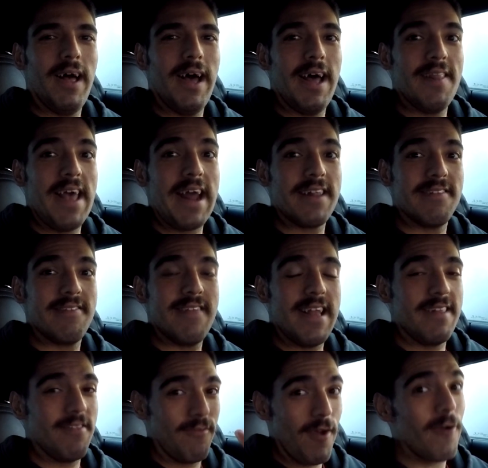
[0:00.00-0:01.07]
Uh, that is,
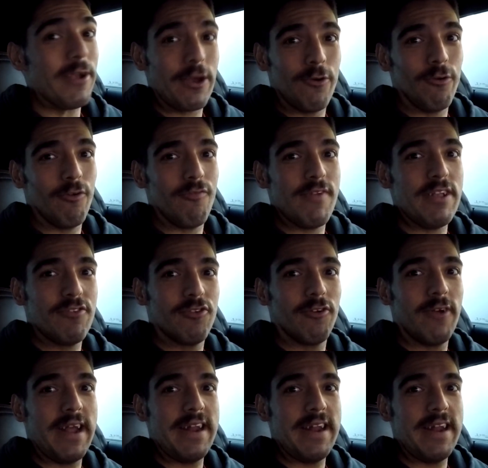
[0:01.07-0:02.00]
it's a very cool feature.